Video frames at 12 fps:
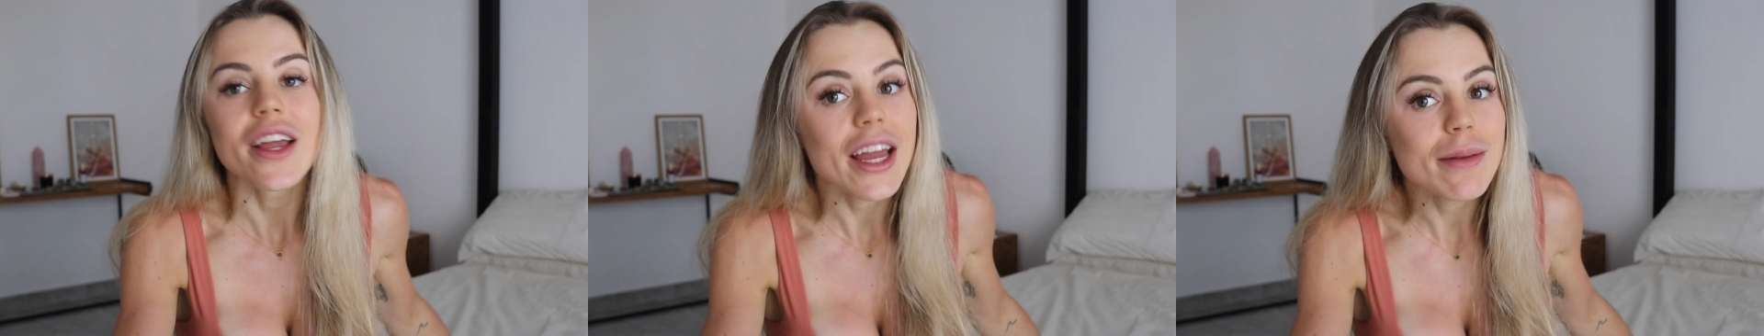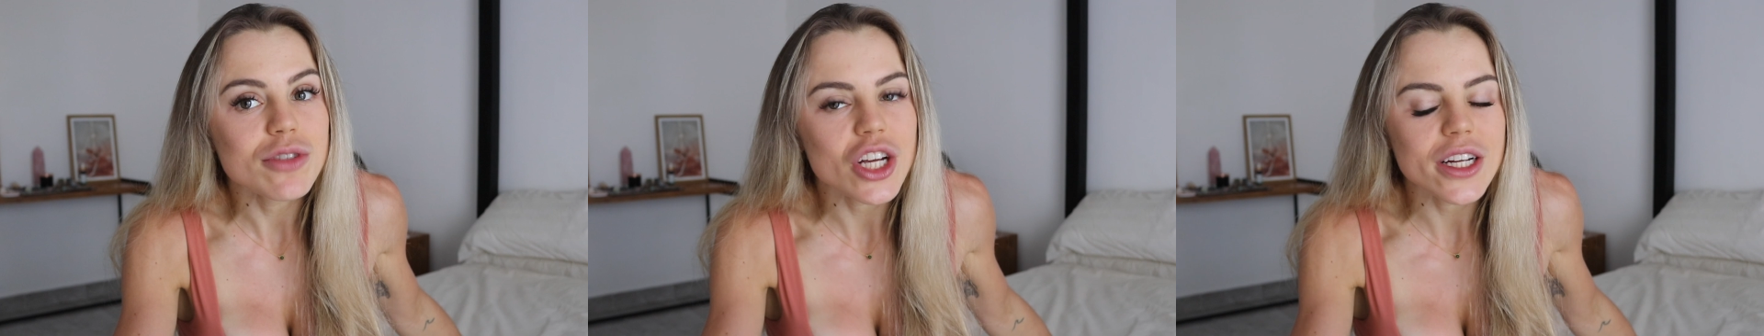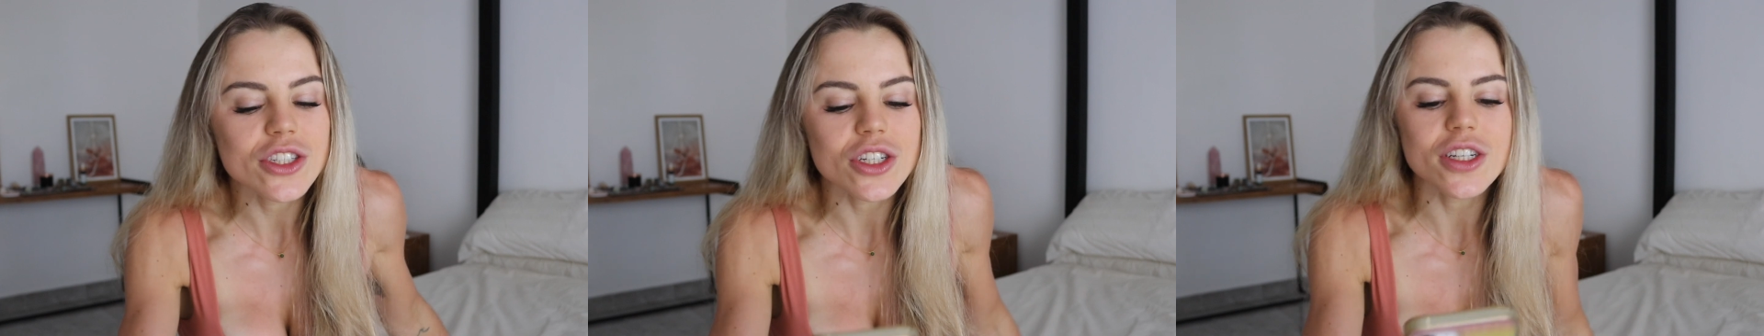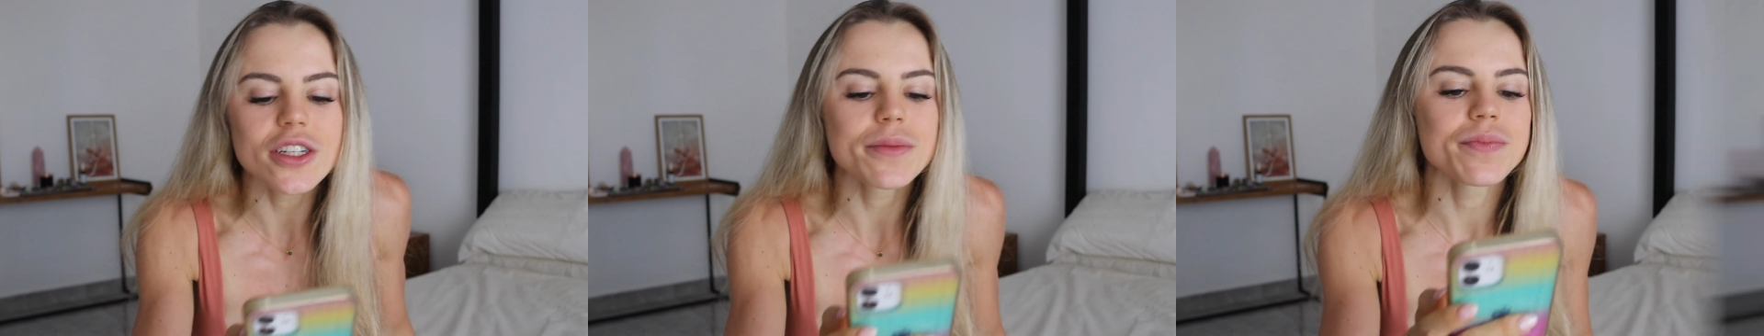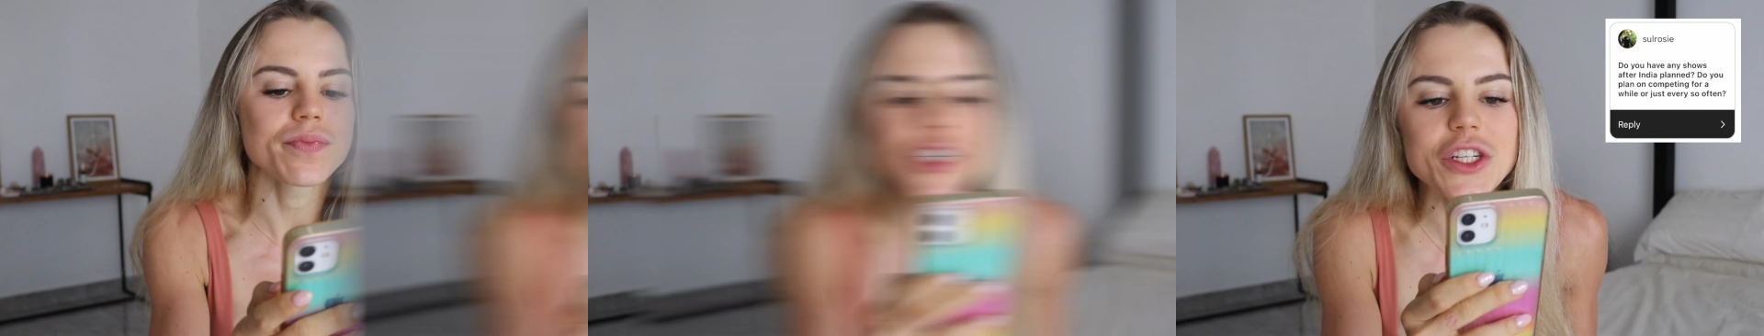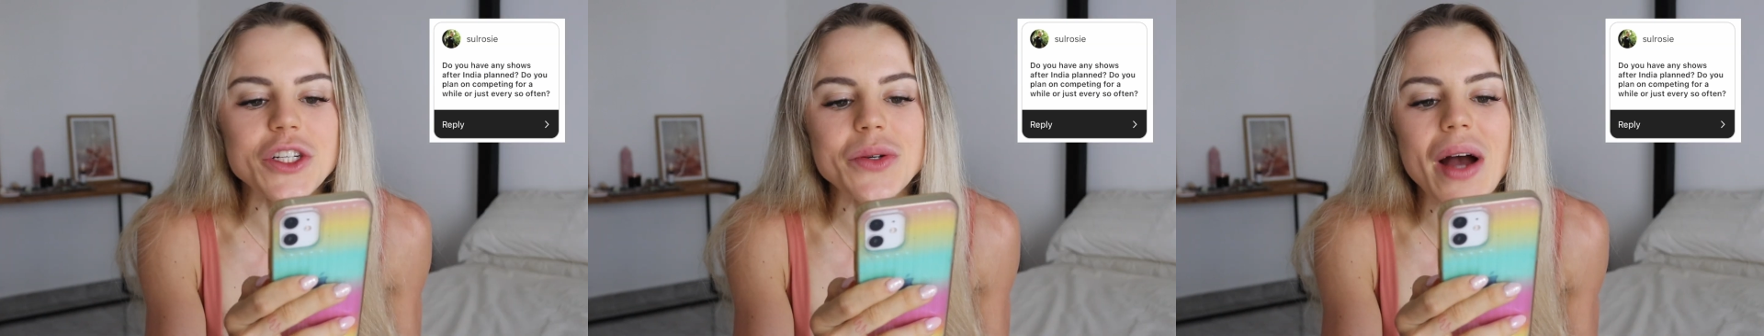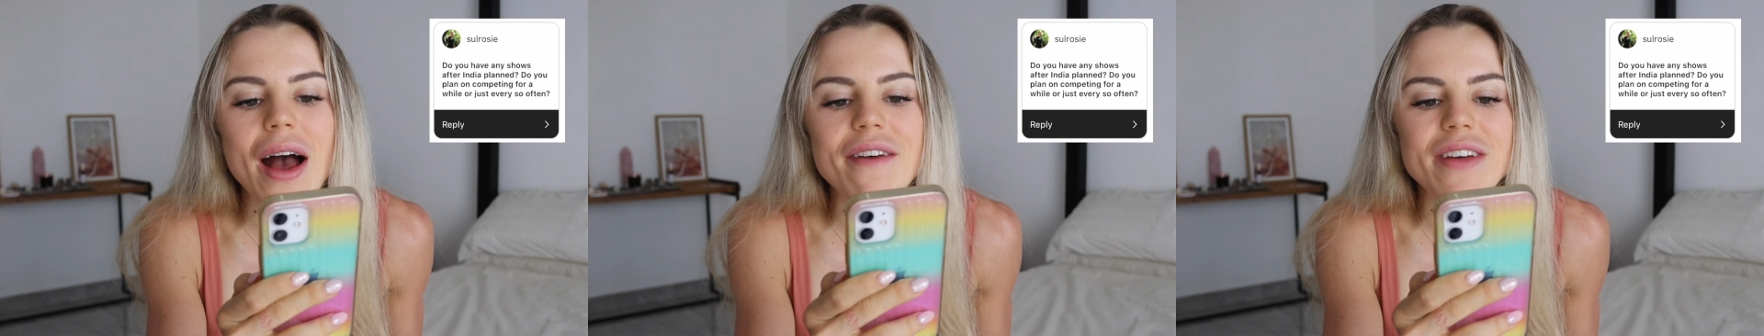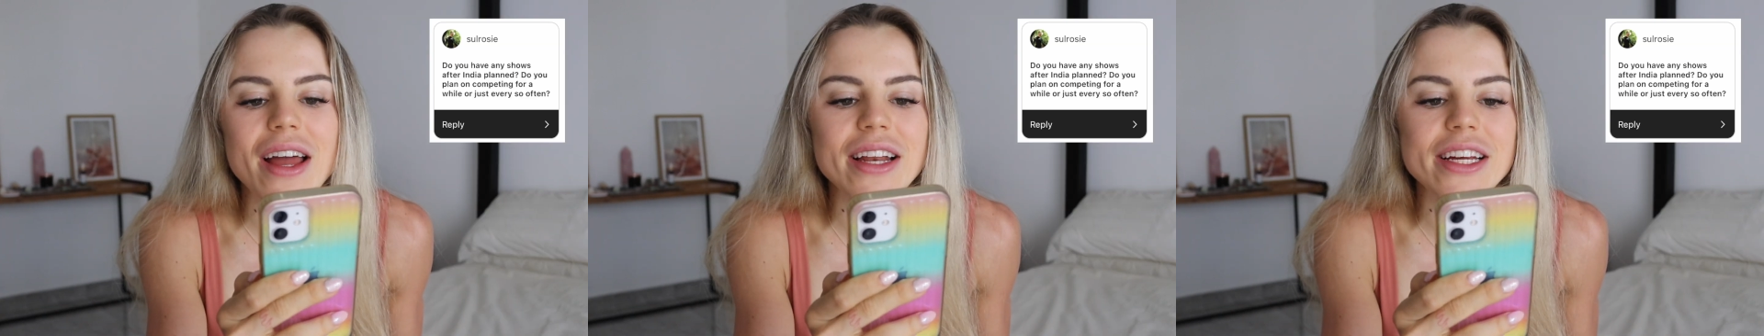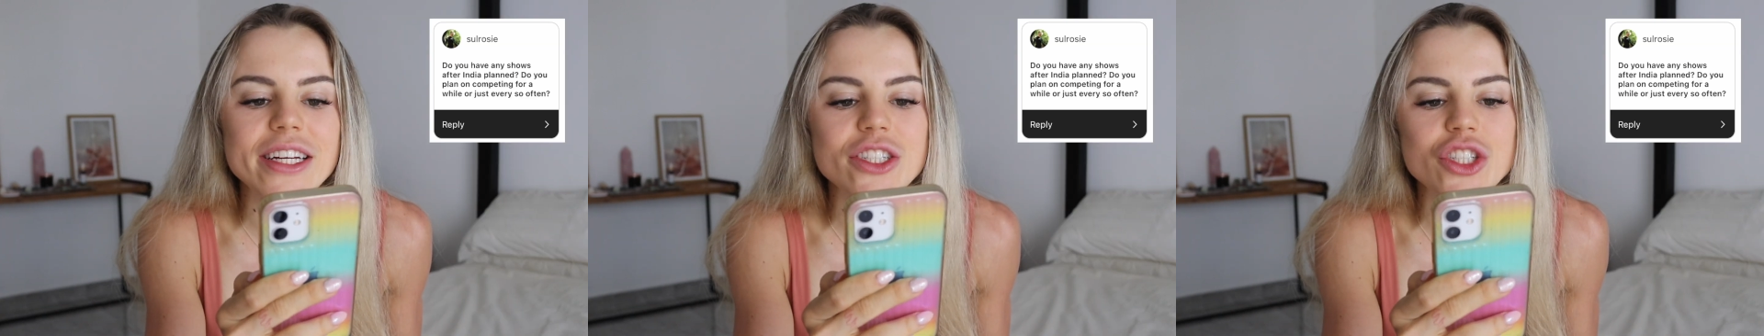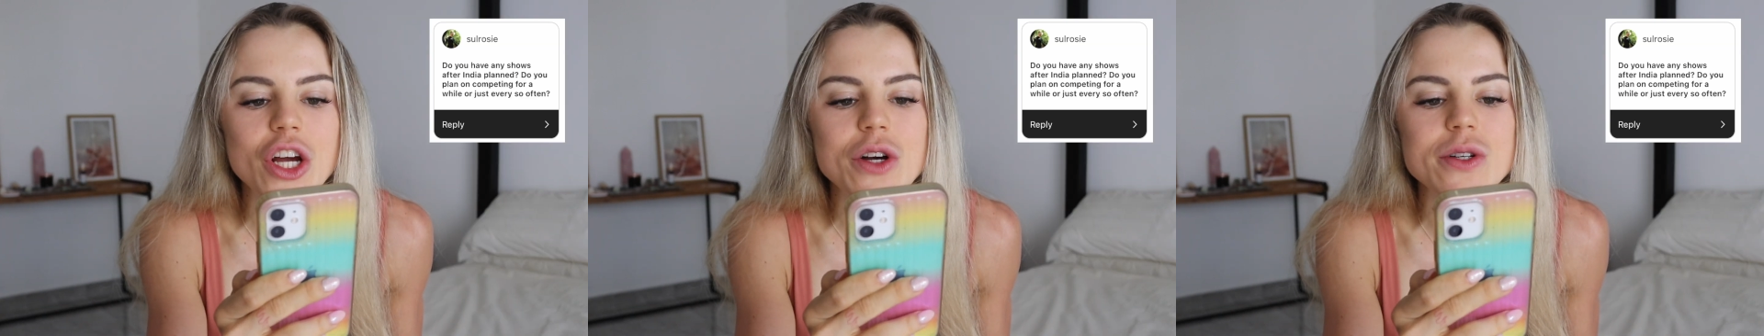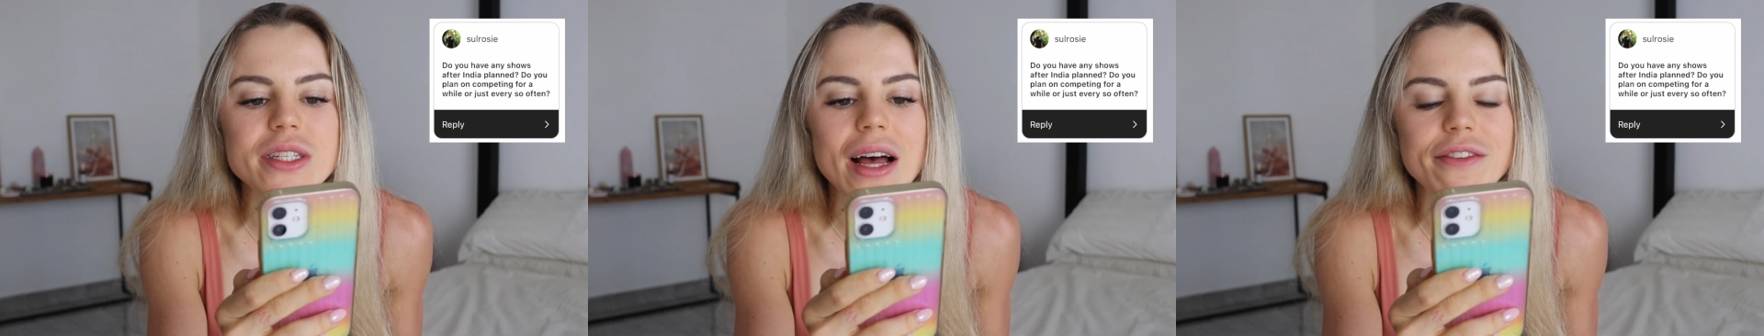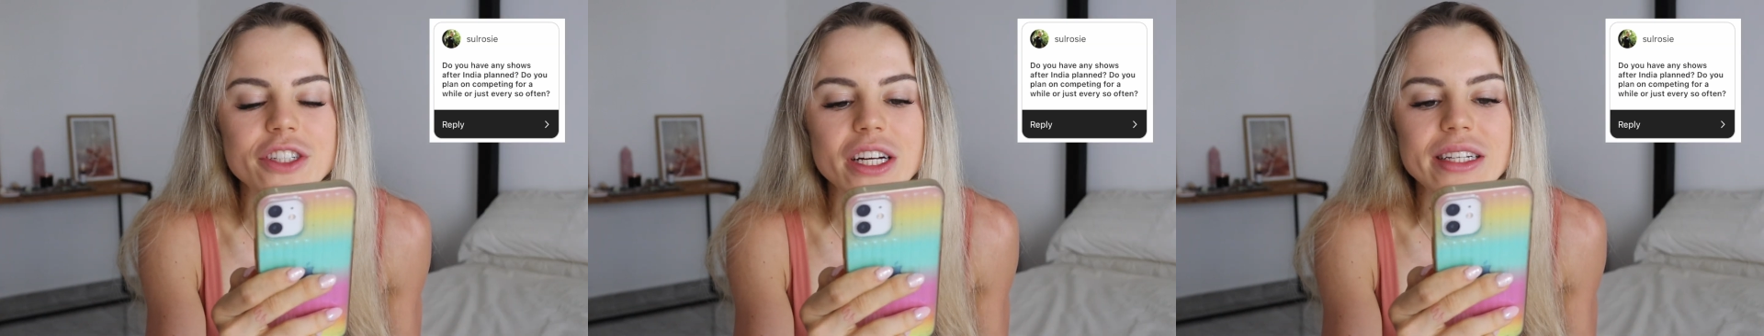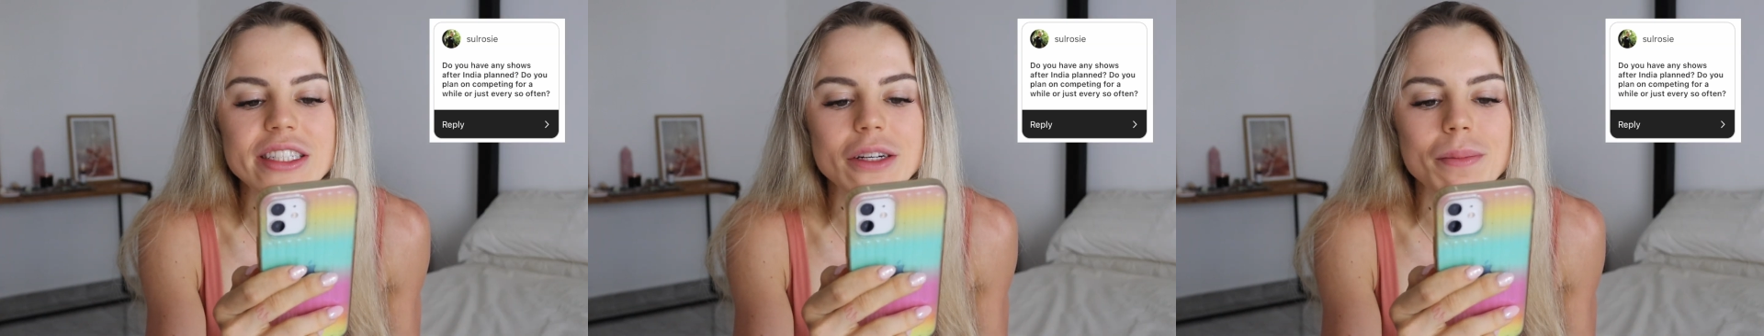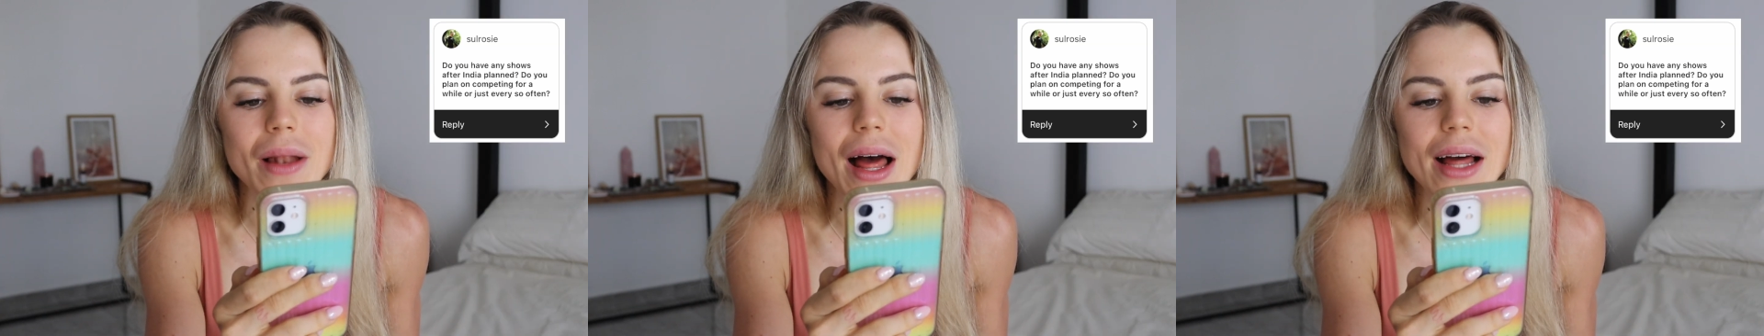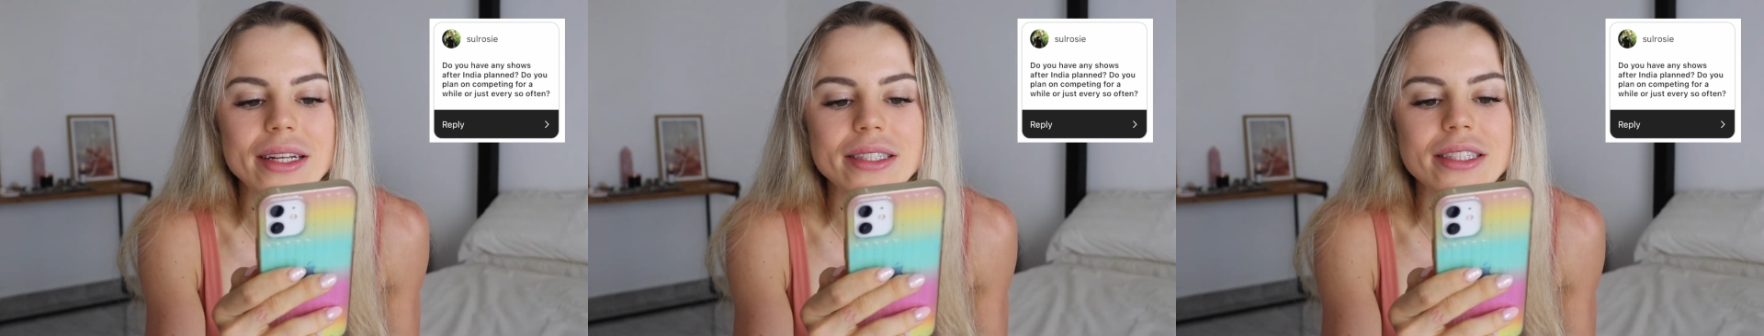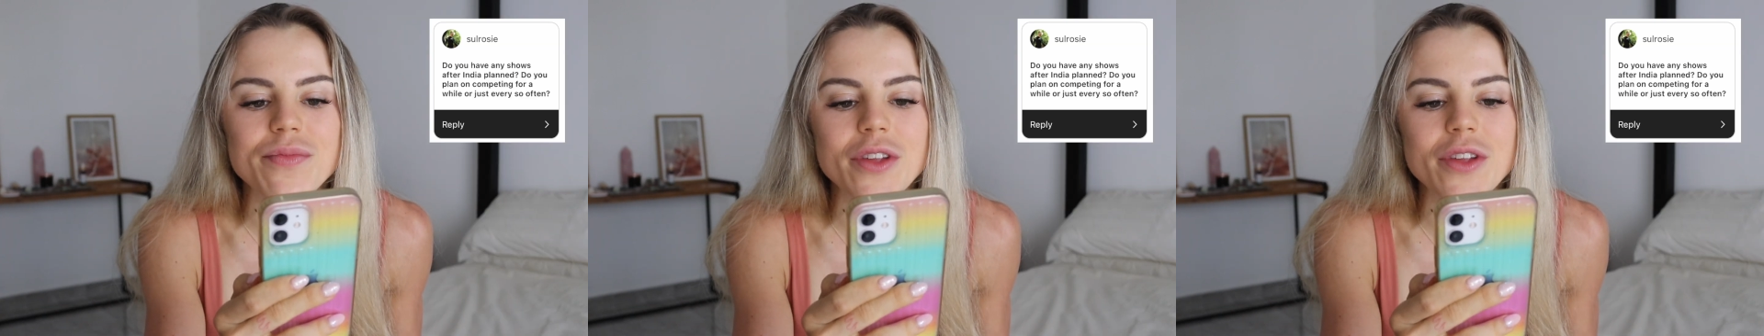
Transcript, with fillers: Game changer. Do you have any shows after India planned?